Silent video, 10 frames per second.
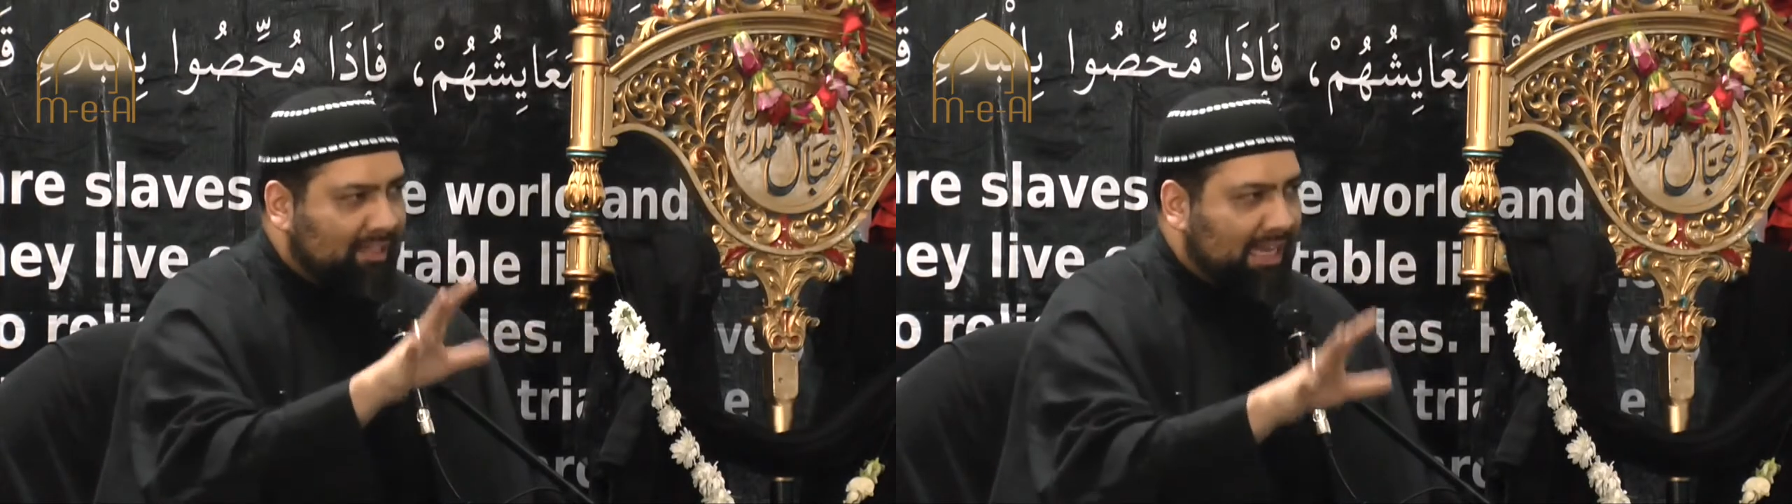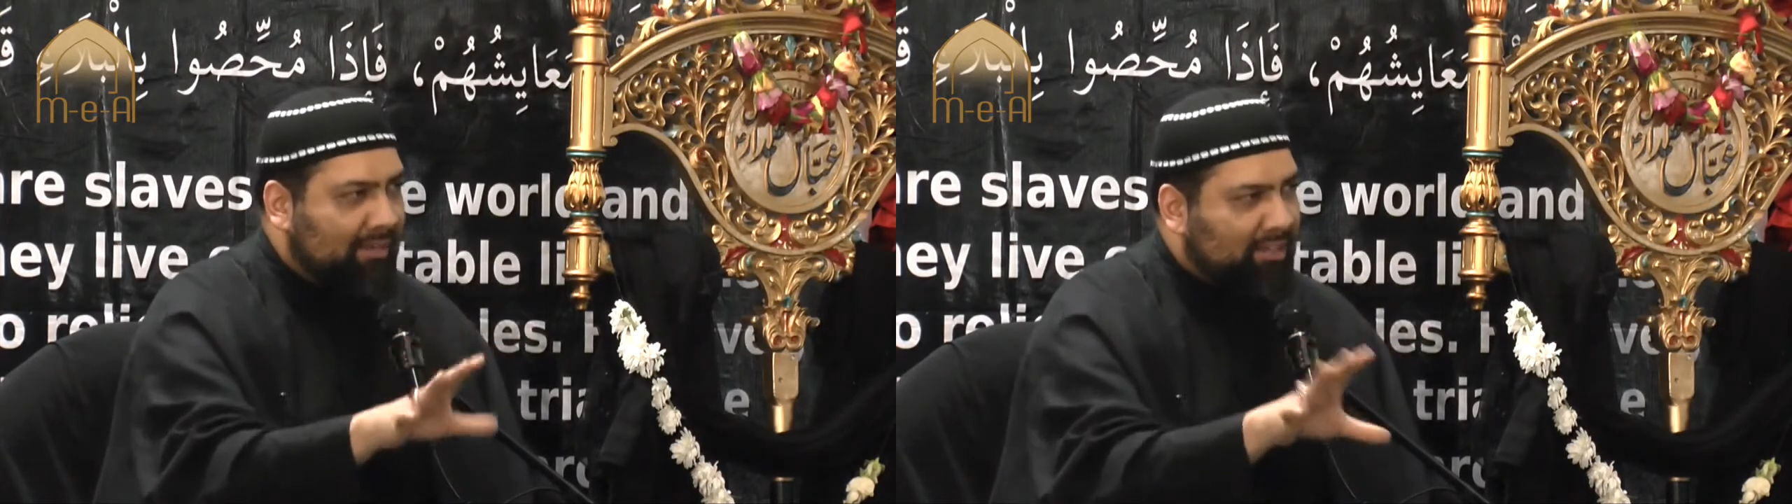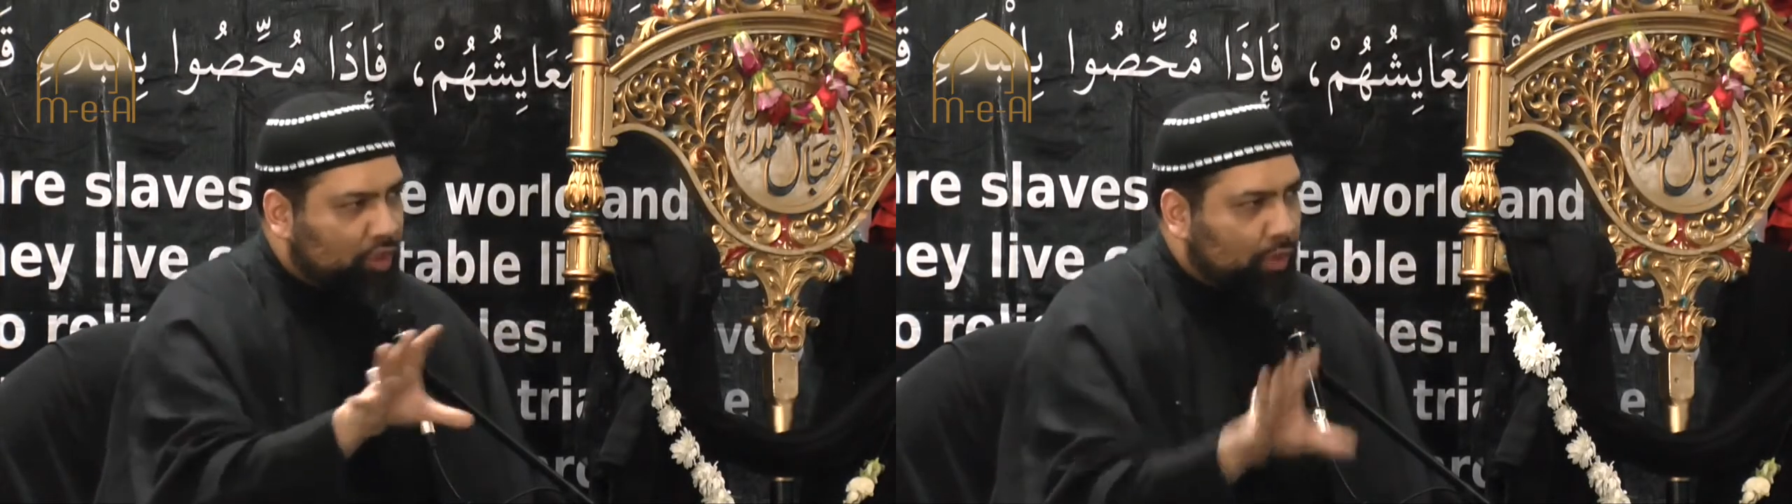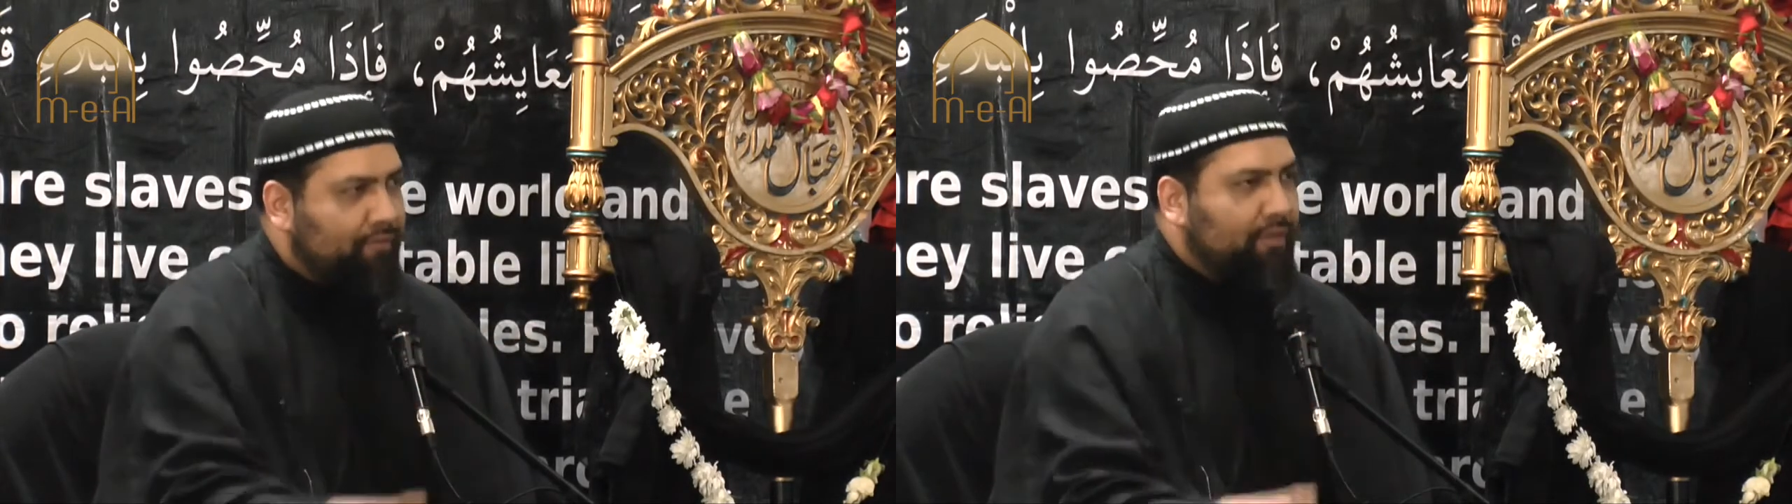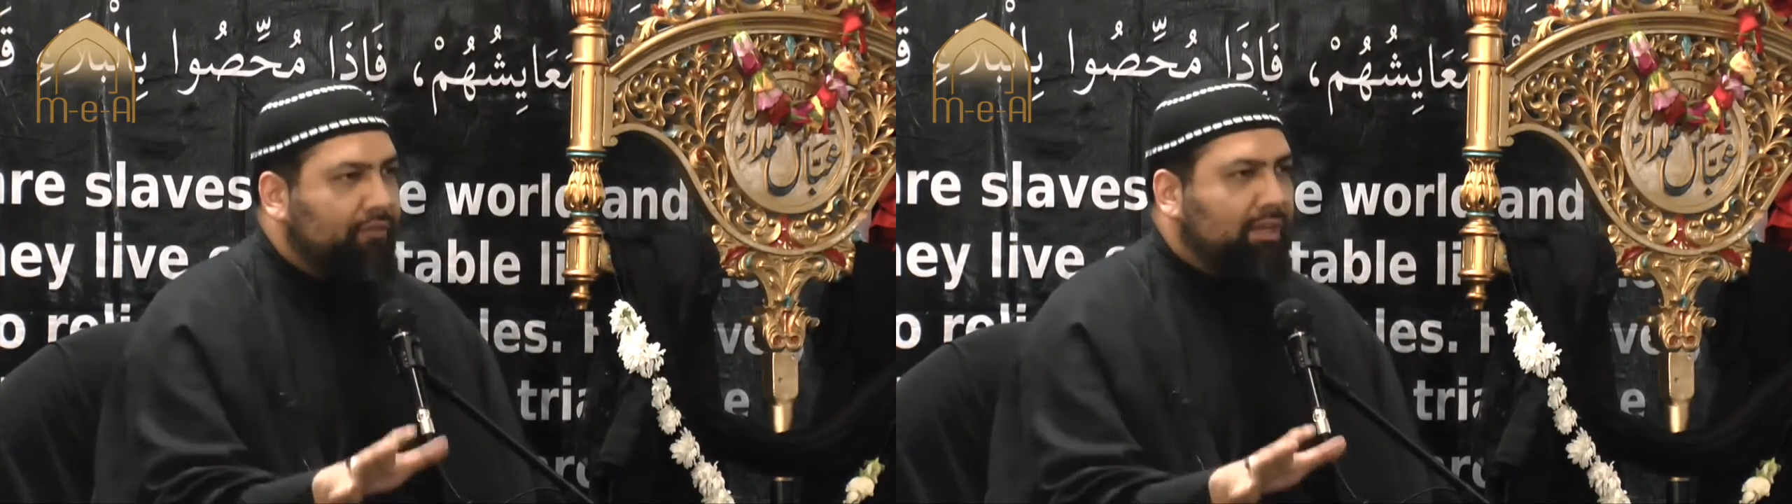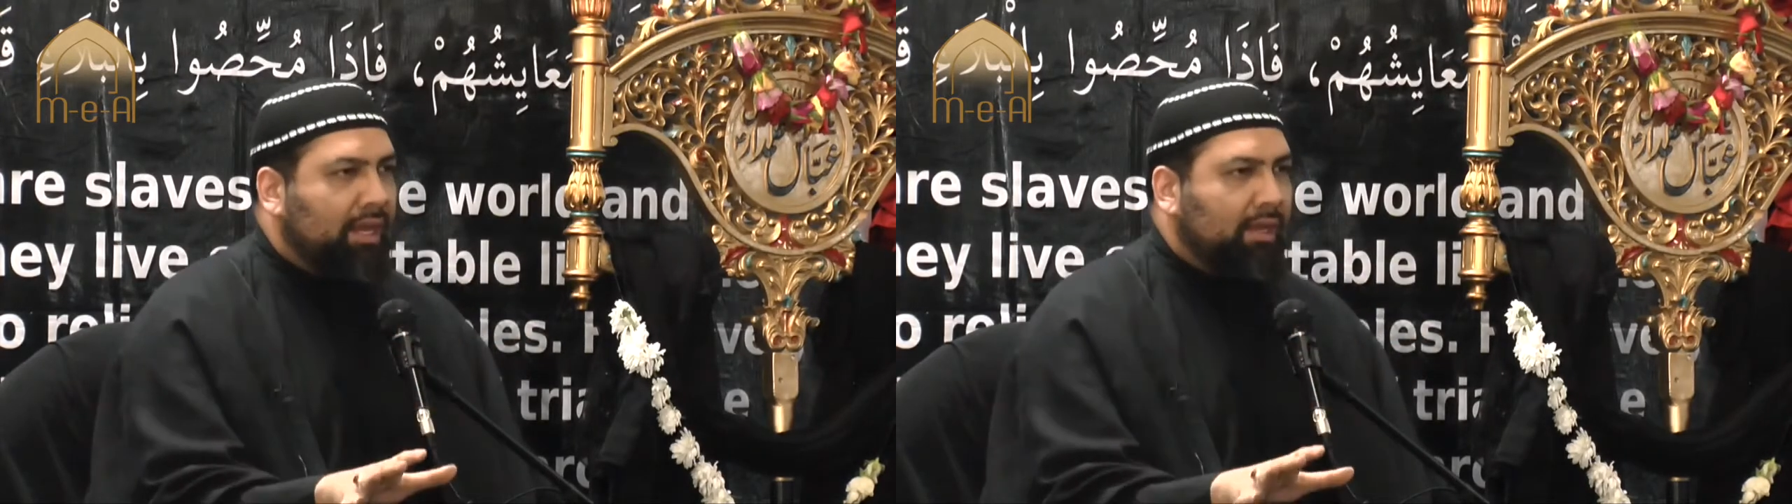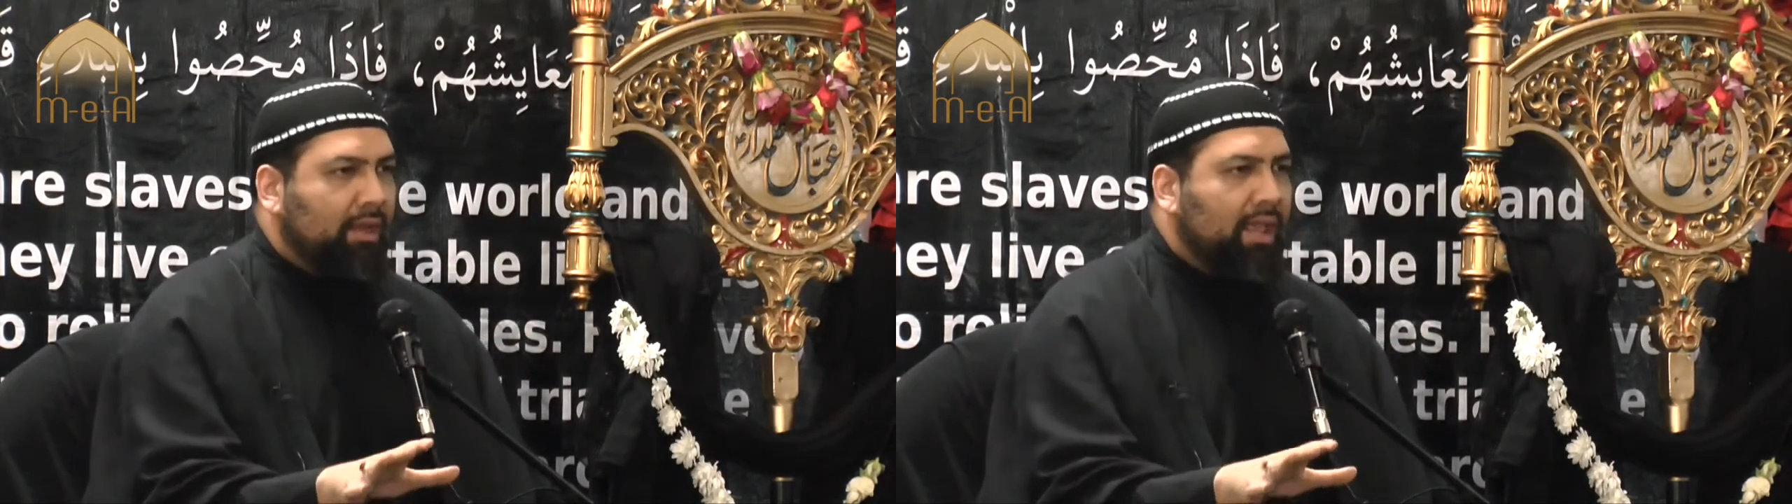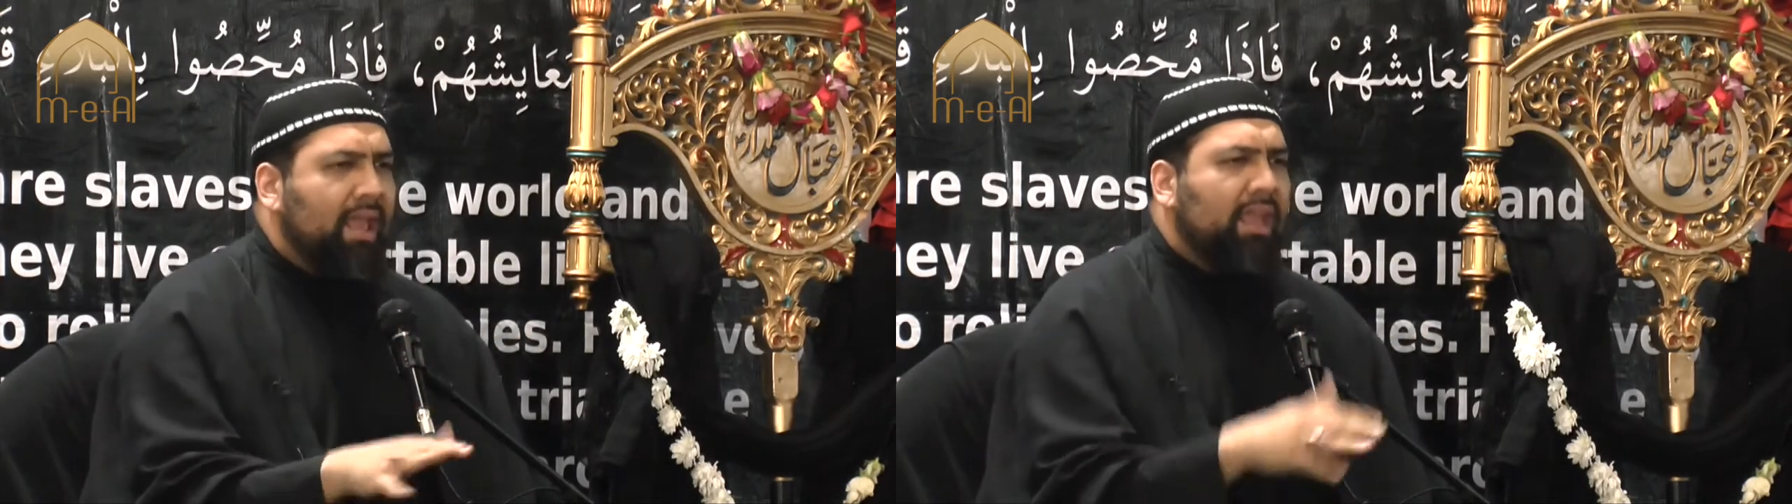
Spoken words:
deen since you were 15.